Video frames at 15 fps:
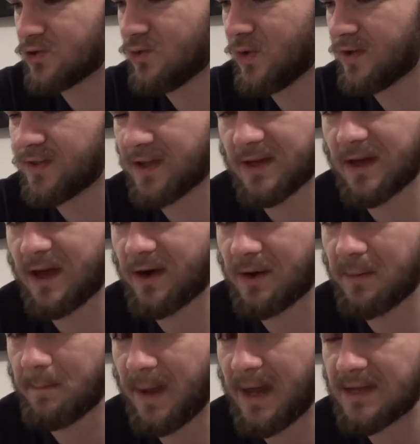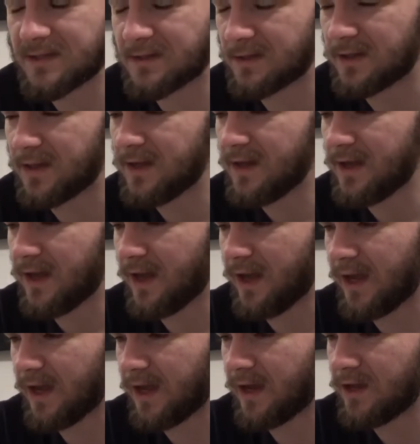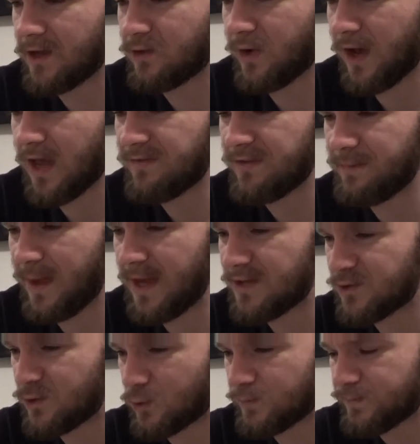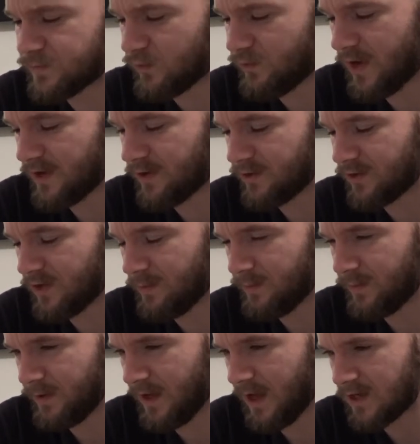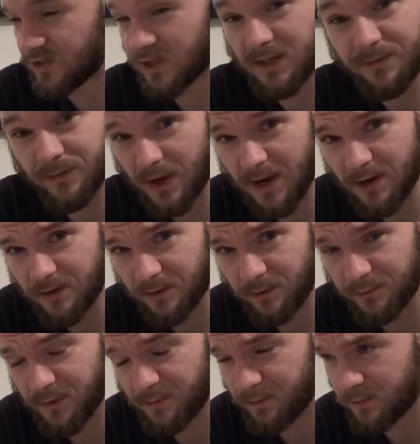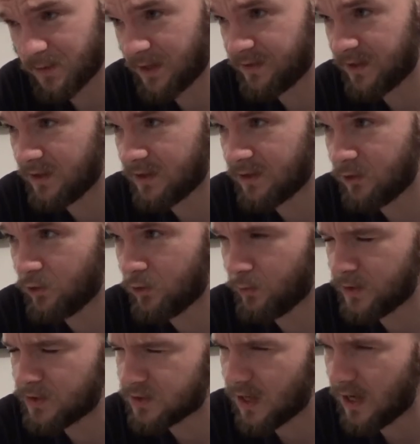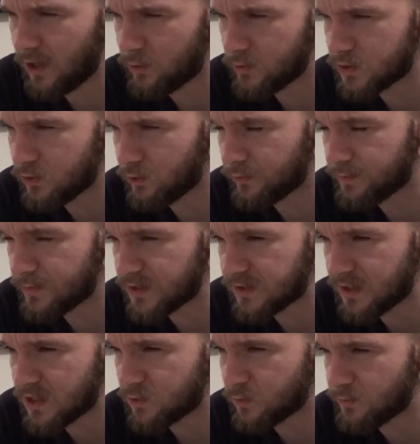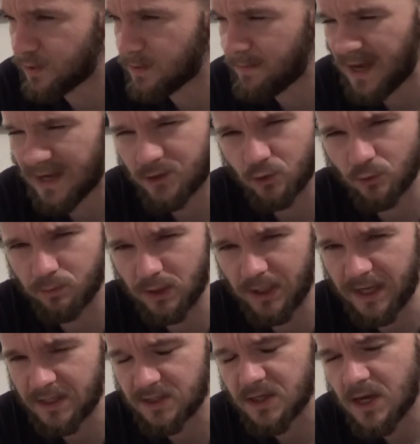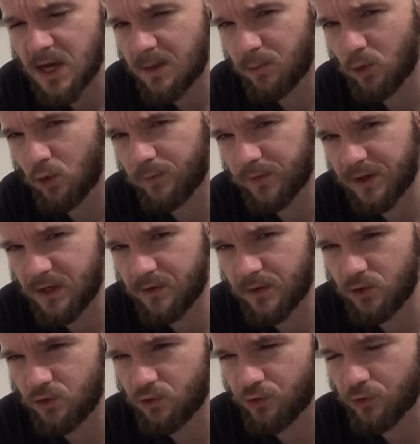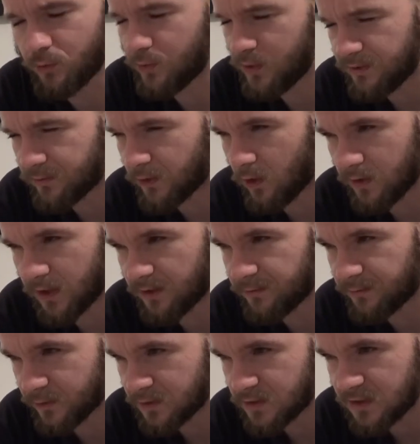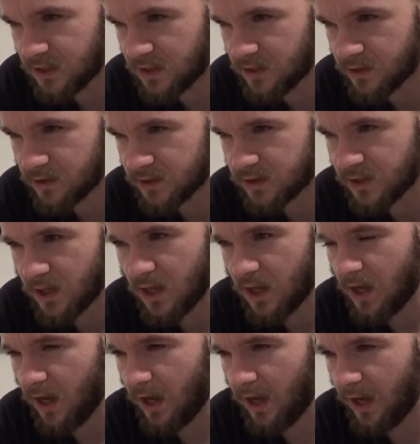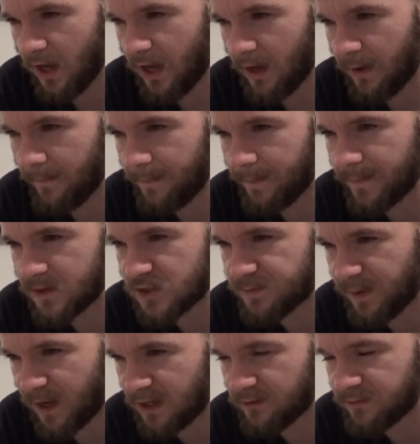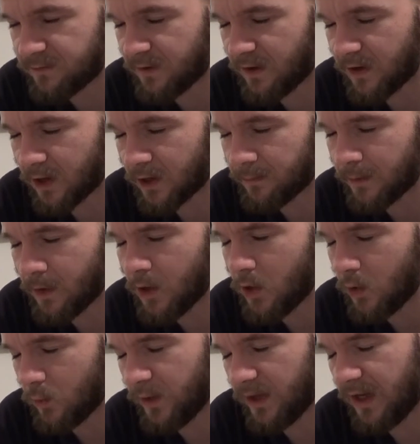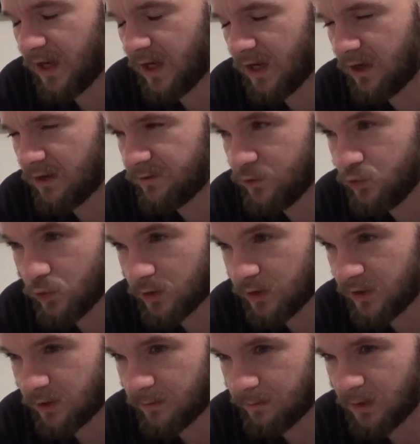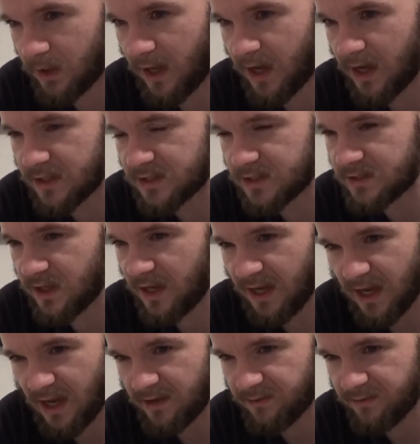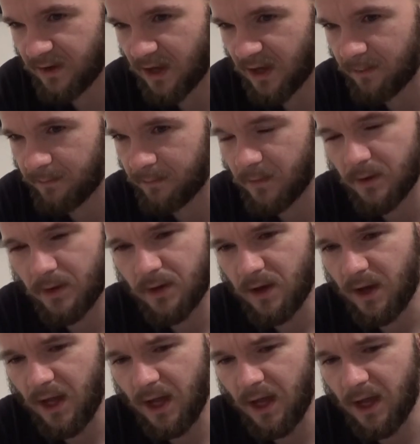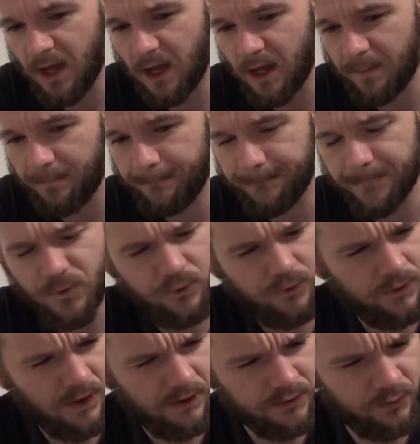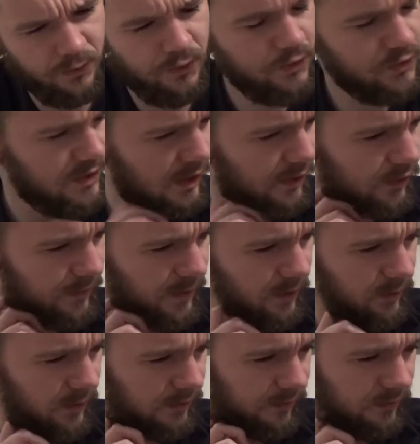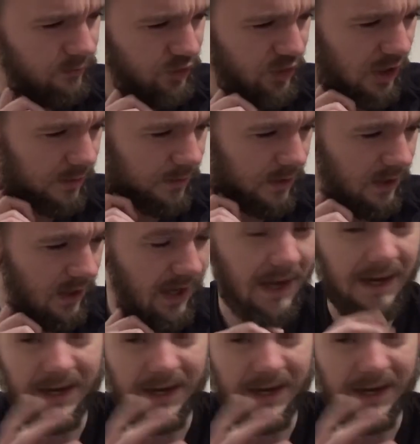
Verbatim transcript: who I think are a metal uh, you know, a heavy metal record company actually. I'd never heard of them. I think, you know, the ones that I always know from the States would be Metal Blade, but over here in Europe we've got like Frontiers um, Spinefarm, we have Nuclear Blast, AFM, um, well, who's the other big one from Germany? Uh,